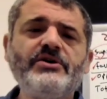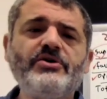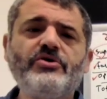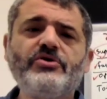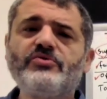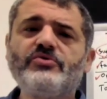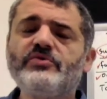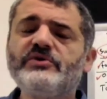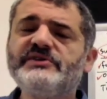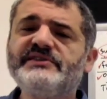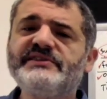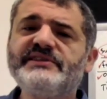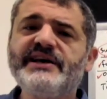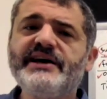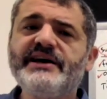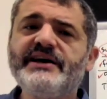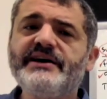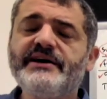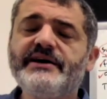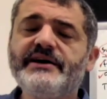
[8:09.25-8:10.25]
or with
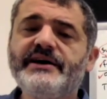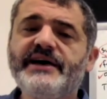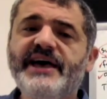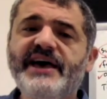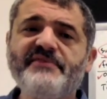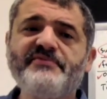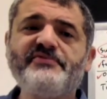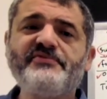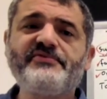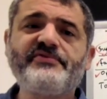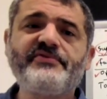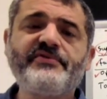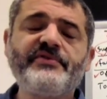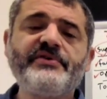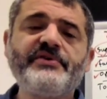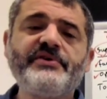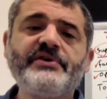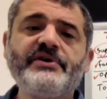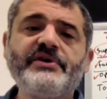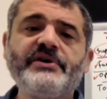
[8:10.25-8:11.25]
the F
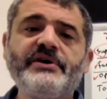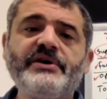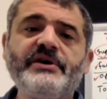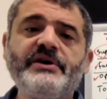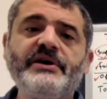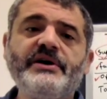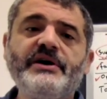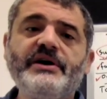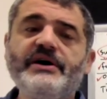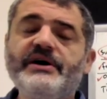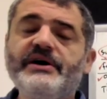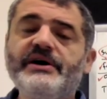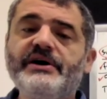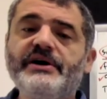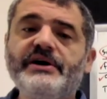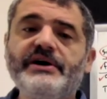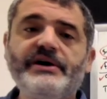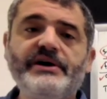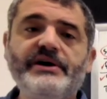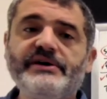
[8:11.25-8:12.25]

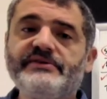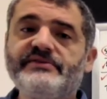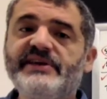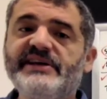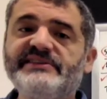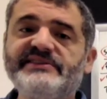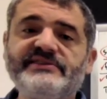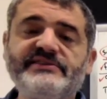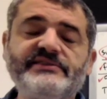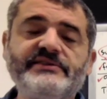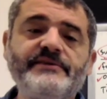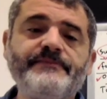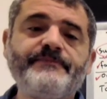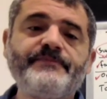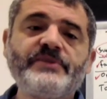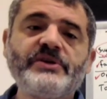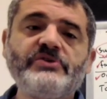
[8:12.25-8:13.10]
test.